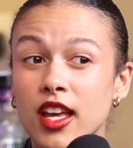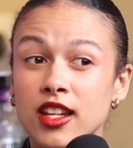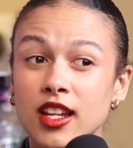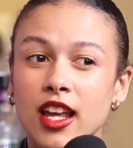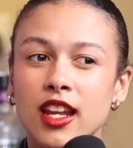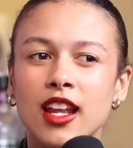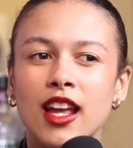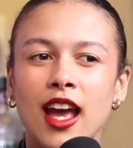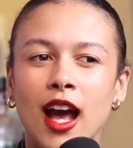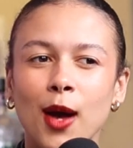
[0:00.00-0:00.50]
And
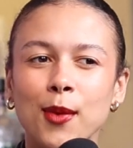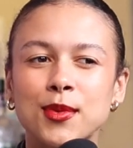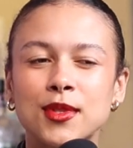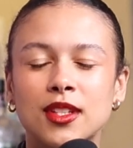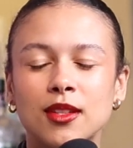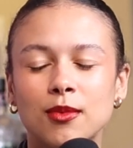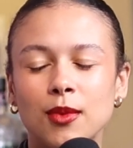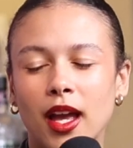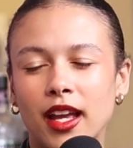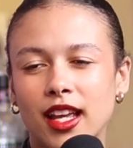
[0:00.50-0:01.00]
it helps
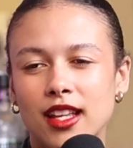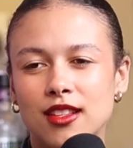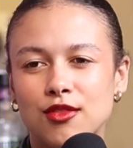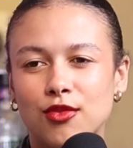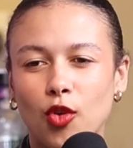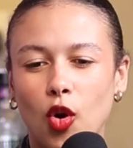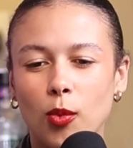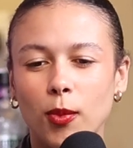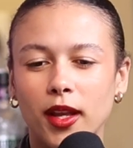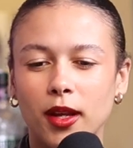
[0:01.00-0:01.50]
to, I guess,
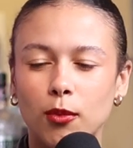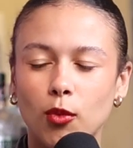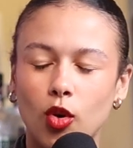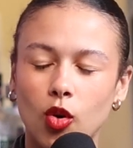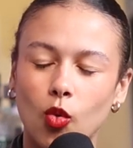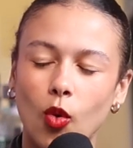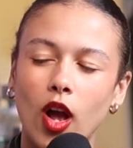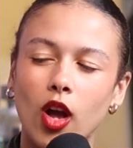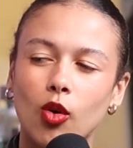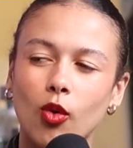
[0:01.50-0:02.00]
form like a
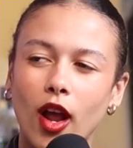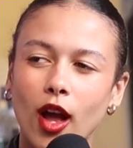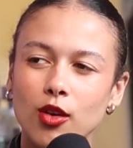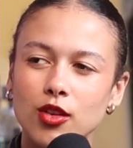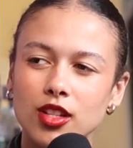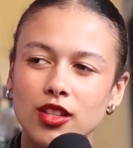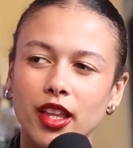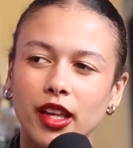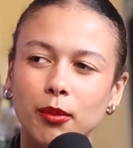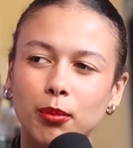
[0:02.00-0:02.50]
more
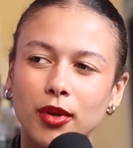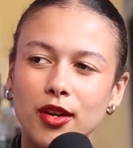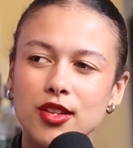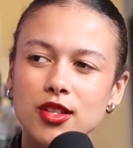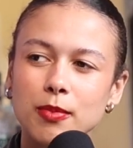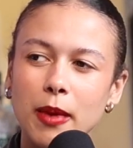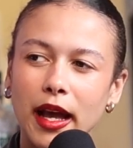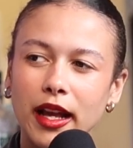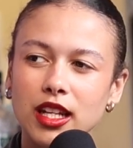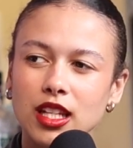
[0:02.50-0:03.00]
well-rounded like
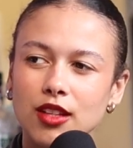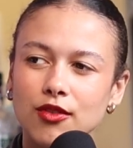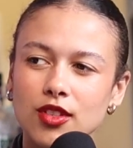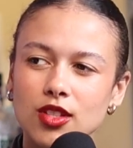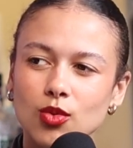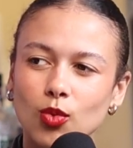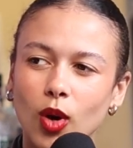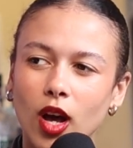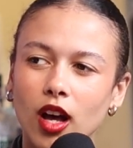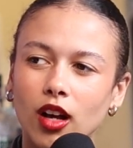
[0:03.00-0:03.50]
perspective
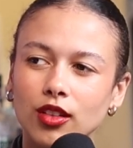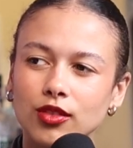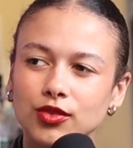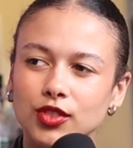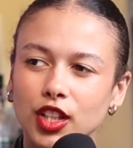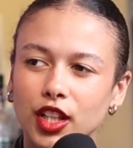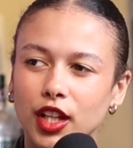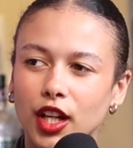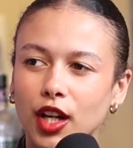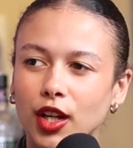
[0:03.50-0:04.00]
as well,
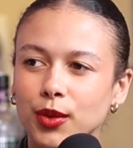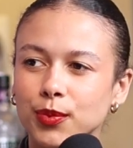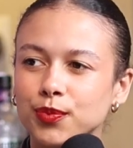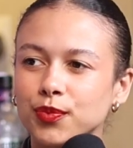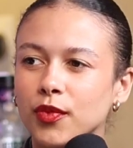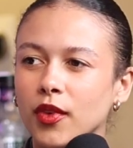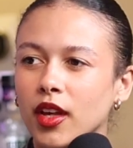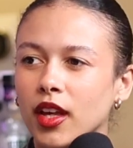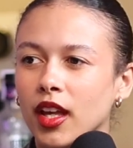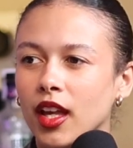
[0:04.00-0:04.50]
you
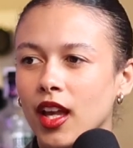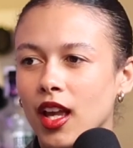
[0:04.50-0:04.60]
know?